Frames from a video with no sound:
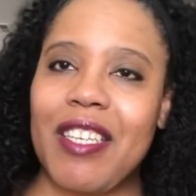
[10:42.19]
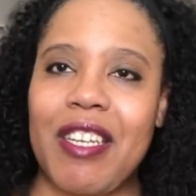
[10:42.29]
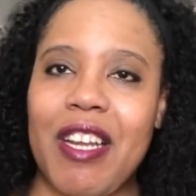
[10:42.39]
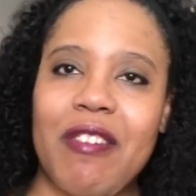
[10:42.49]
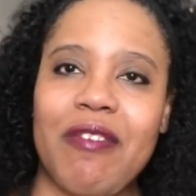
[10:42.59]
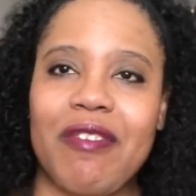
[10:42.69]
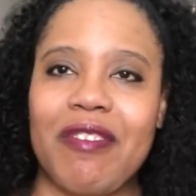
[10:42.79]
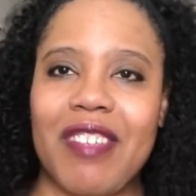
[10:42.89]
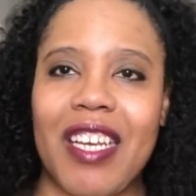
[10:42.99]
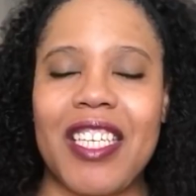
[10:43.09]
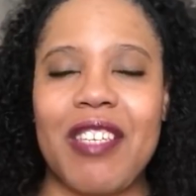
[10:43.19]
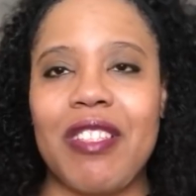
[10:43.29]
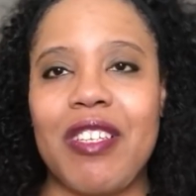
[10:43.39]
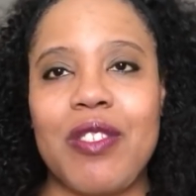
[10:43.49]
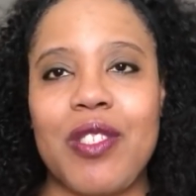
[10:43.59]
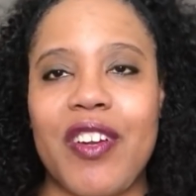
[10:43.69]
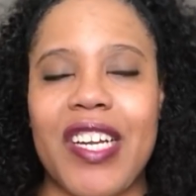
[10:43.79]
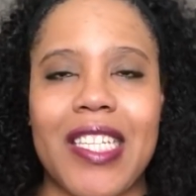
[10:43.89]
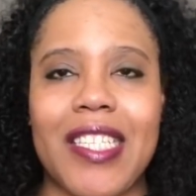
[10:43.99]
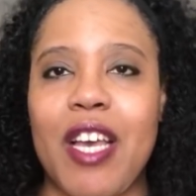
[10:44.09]
you know, a cute little
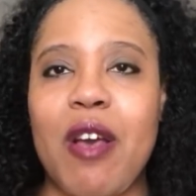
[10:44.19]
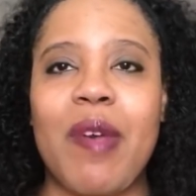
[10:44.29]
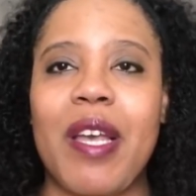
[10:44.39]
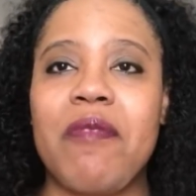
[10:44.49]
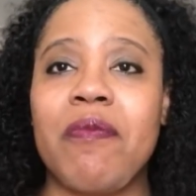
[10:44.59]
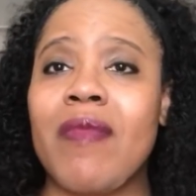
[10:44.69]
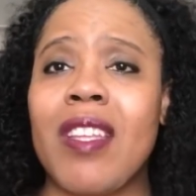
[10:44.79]
story to tell. But